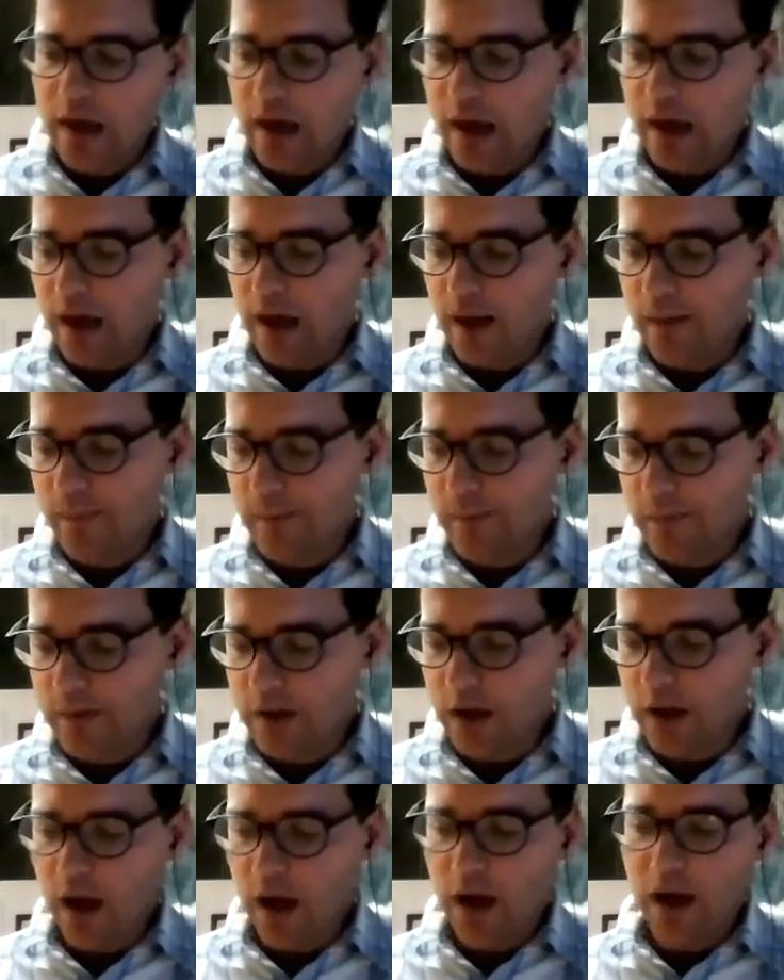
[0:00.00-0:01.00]

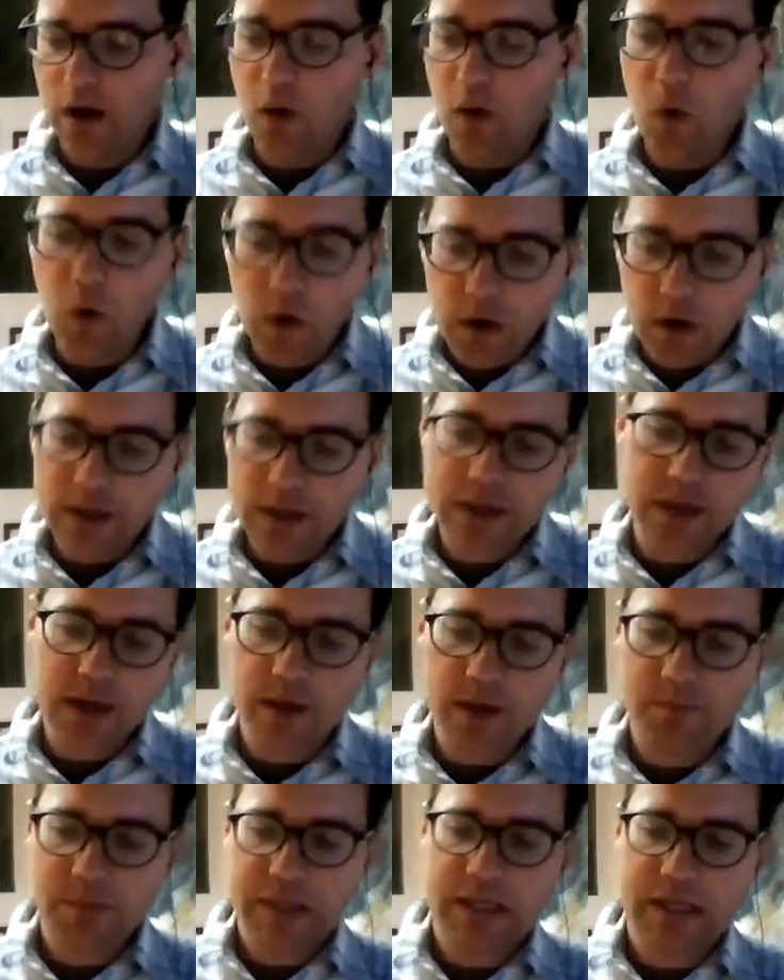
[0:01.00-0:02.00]
Or in a
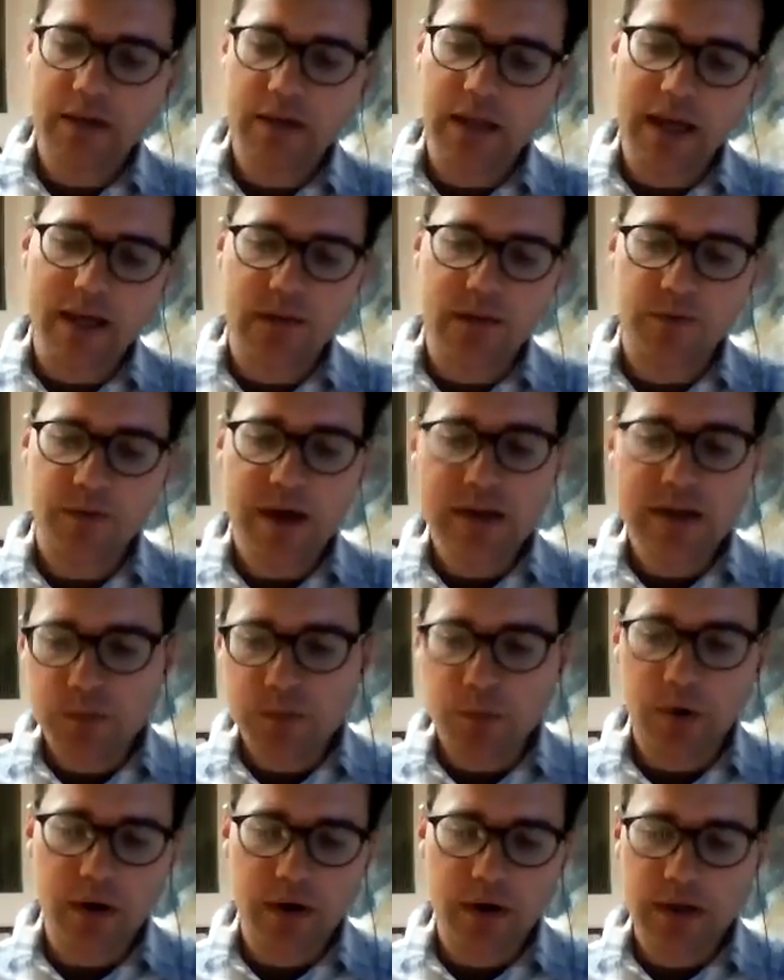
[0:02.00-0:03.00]
company like
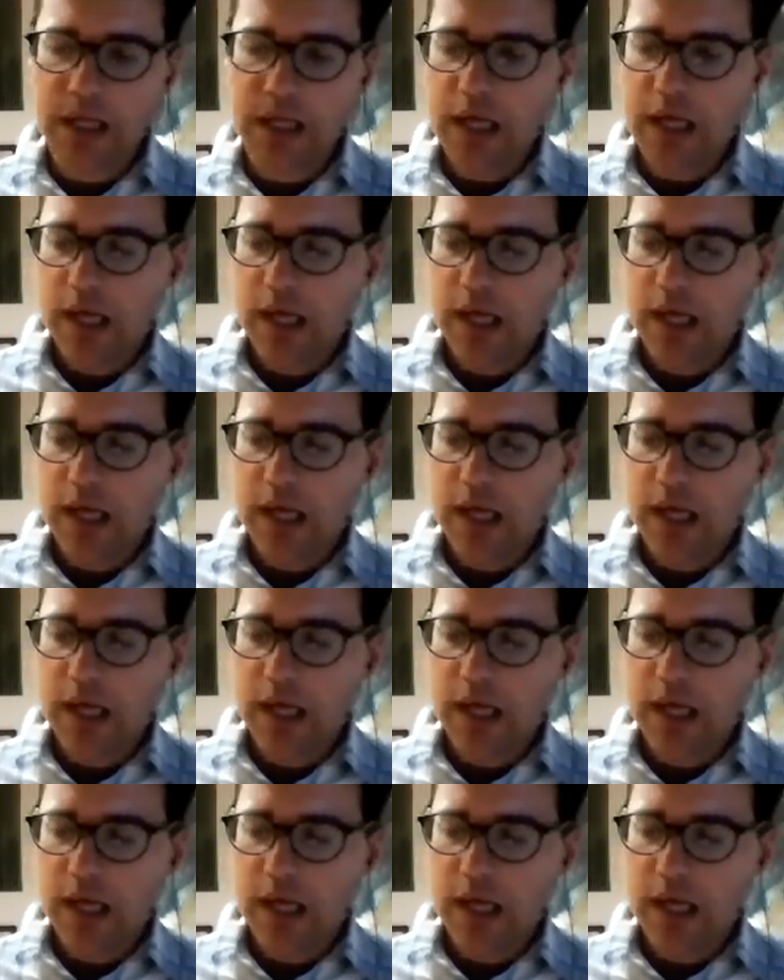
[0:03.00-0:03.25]
Facebook,